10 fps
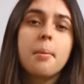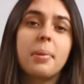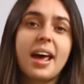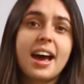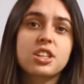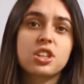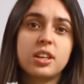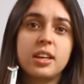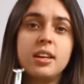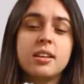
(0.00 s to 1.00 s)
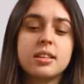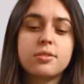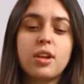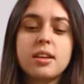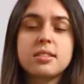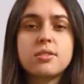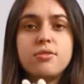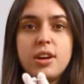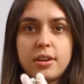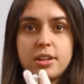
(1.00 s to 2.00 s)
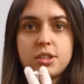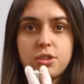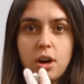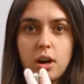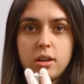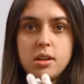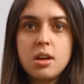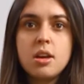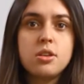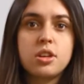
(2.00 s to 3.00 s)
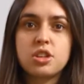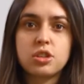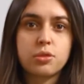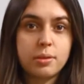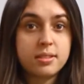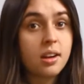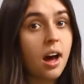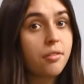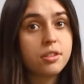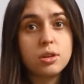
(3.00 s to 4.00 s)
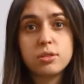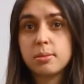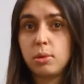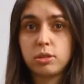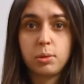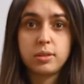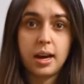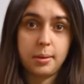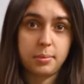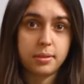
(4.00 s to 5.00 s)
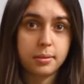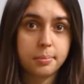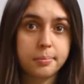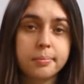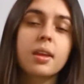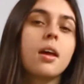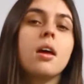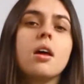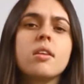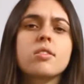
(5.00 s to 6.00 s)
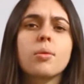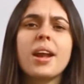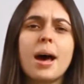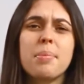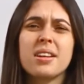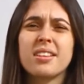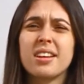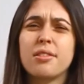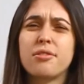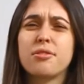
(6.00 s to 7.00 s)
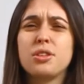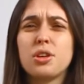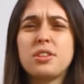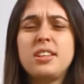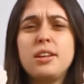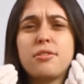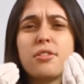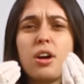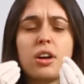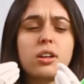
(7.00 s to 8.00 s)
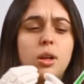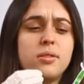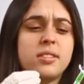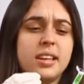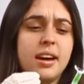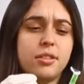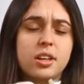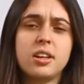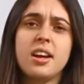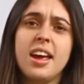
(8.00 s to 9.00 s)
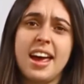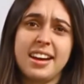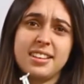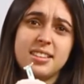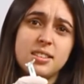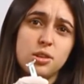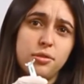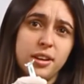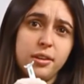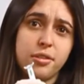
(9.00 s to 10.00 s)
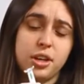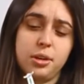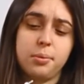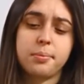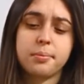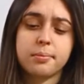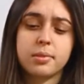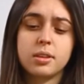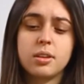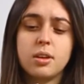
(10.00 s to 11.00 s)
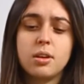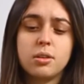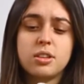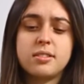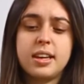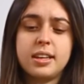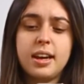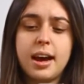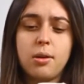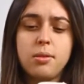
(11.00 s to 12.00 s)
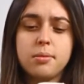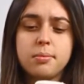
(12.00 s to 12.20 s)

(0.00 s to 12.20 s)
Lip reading: But actually, this floss is very strong. You could just rinse it off and use it multiple times. So what happened if your teeth are close together and this is too thick for you? Just take it out